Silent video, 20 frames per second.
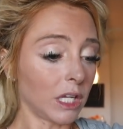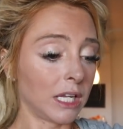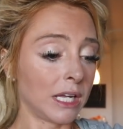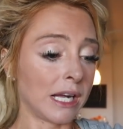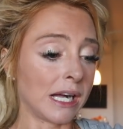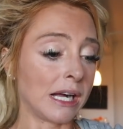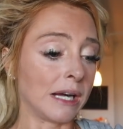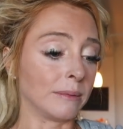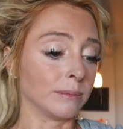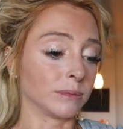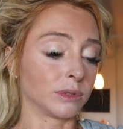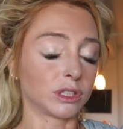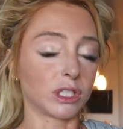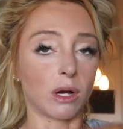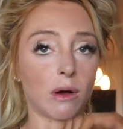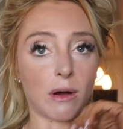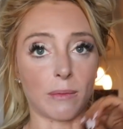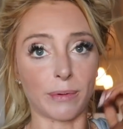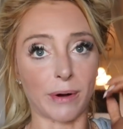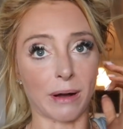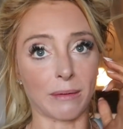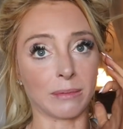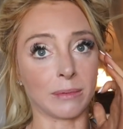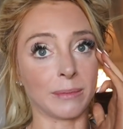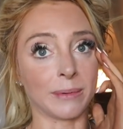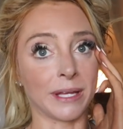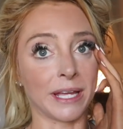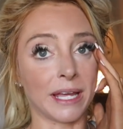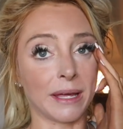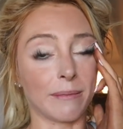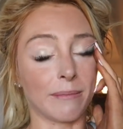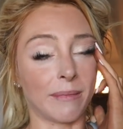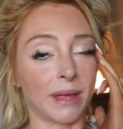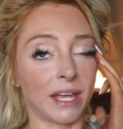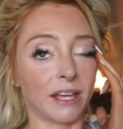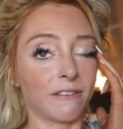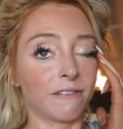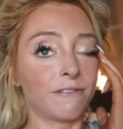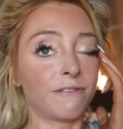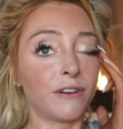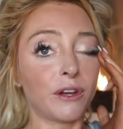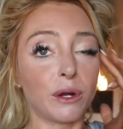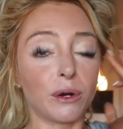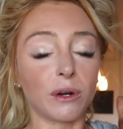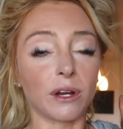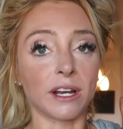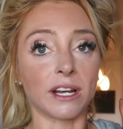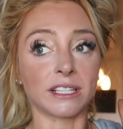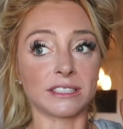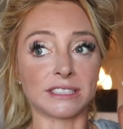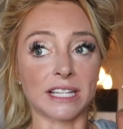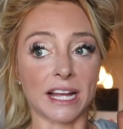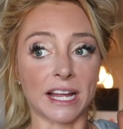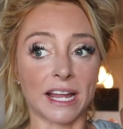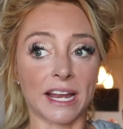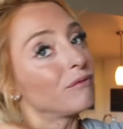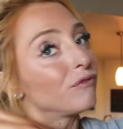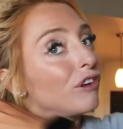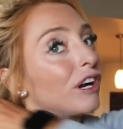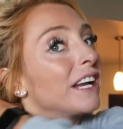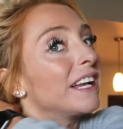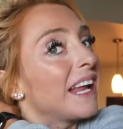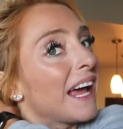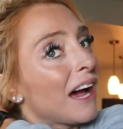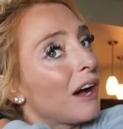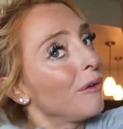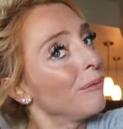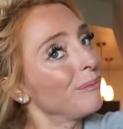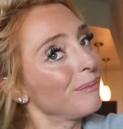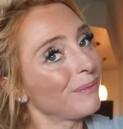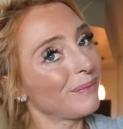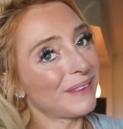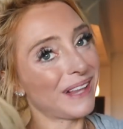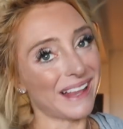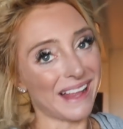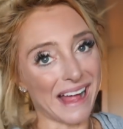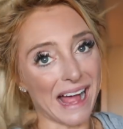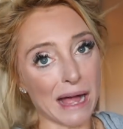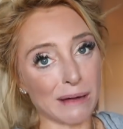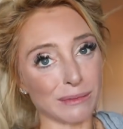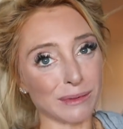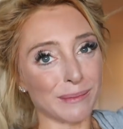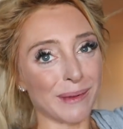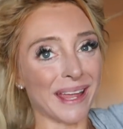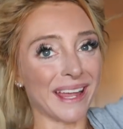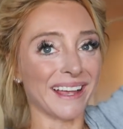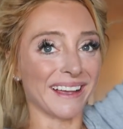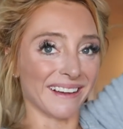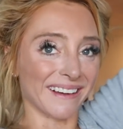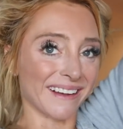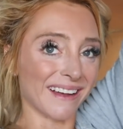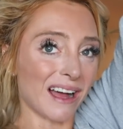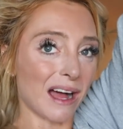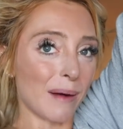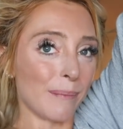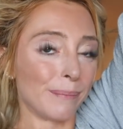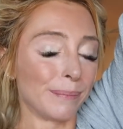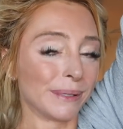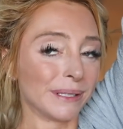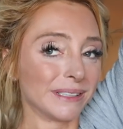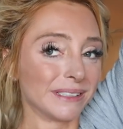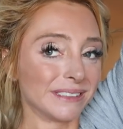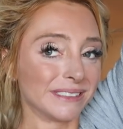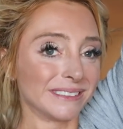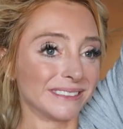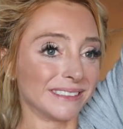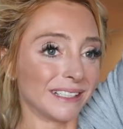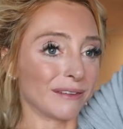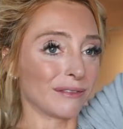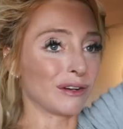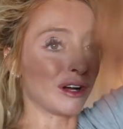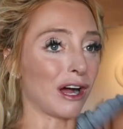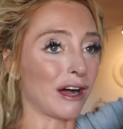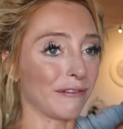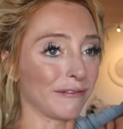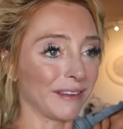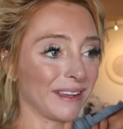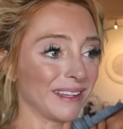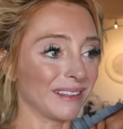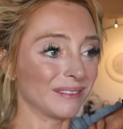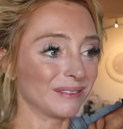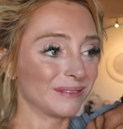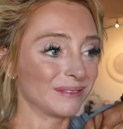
Um, so I'll probably make food in a second. Right now, I'm gonna make a cup of coffee,